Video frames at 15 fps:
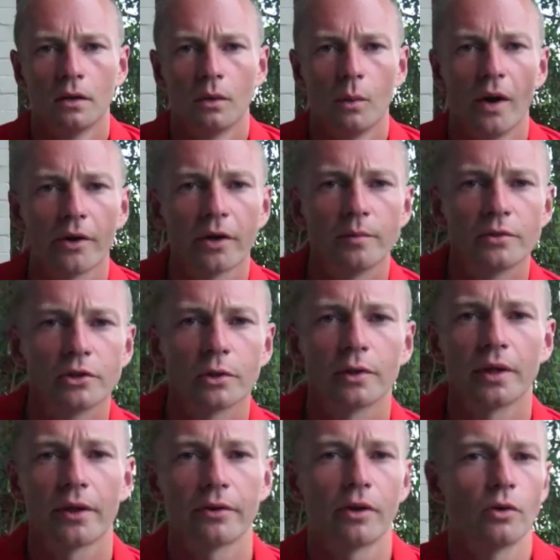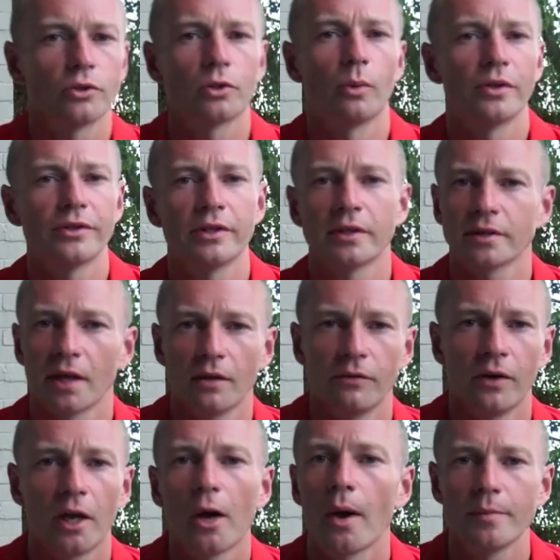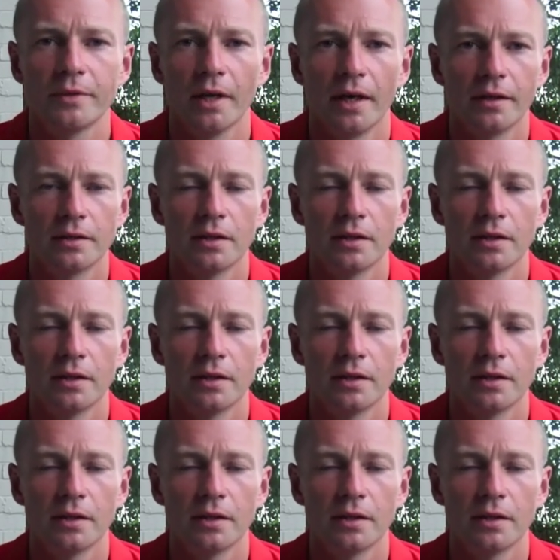Welcome to another Ultra168 video update.